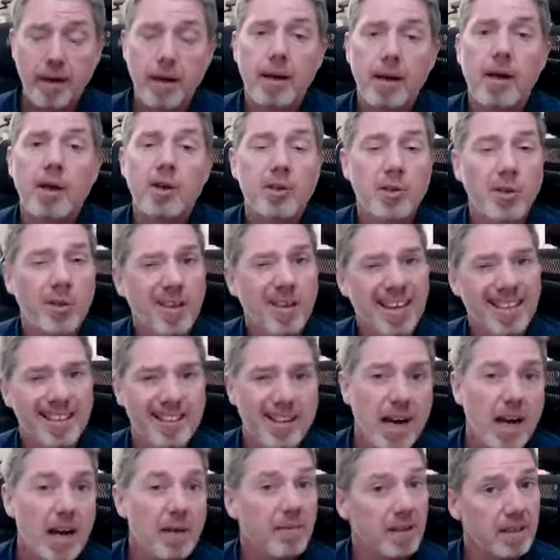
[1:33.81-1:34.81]
So that's kind
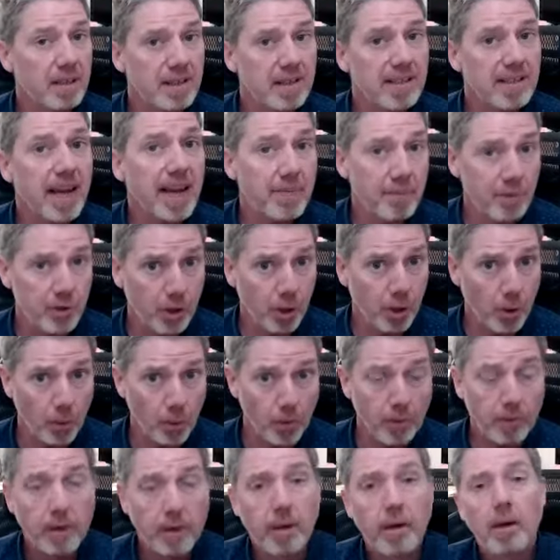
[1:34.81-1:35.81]
of a safe zone
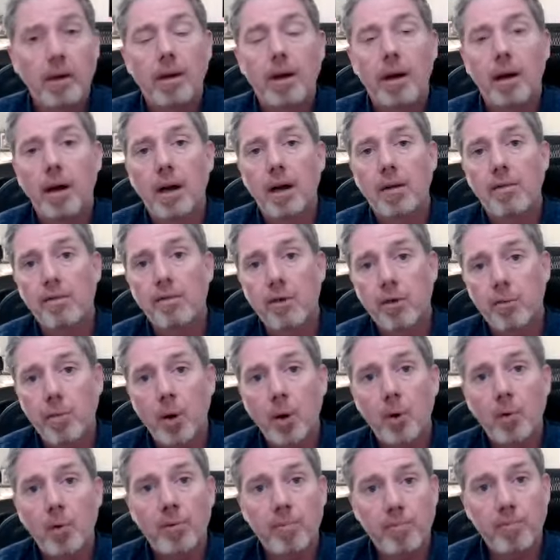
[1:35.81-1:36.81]
for
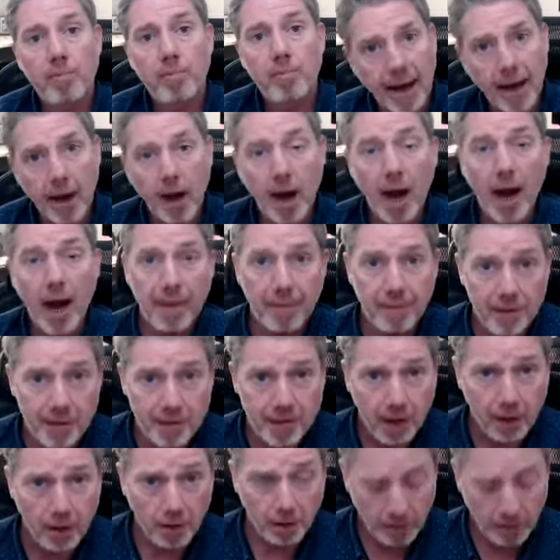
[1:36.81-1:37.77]
both buyer and the seller.